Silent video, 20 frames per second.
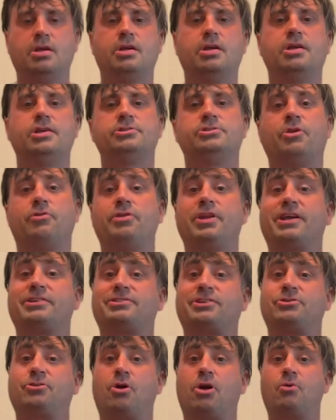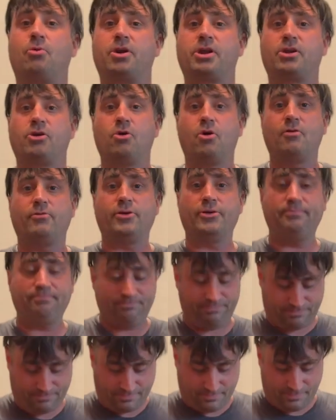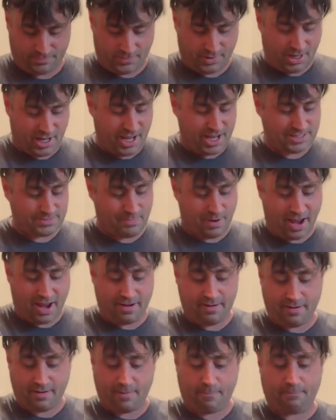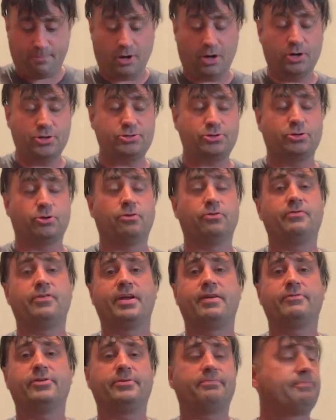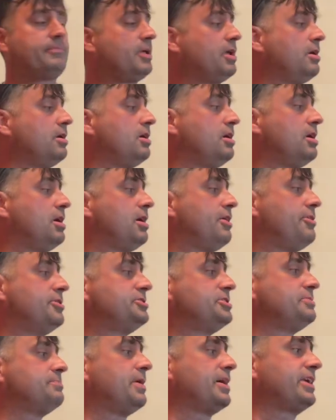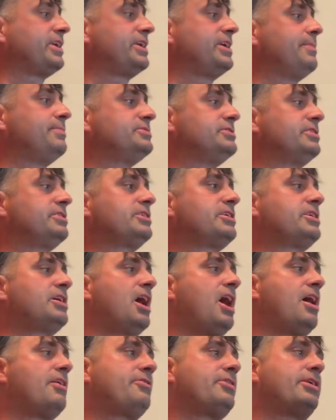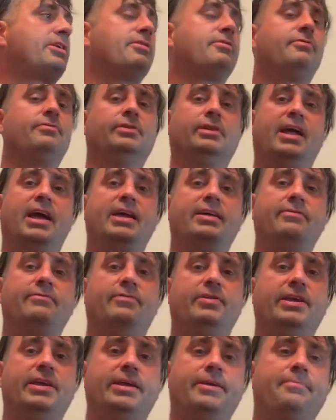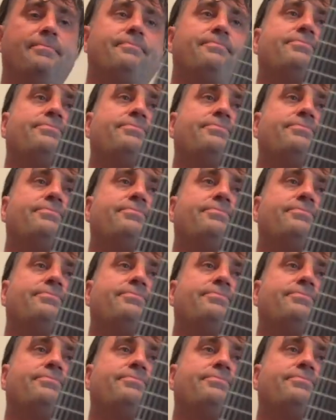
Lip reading: So the next guitar I want to go over is my personal favorite. This is my Gibson Gothic Flying V.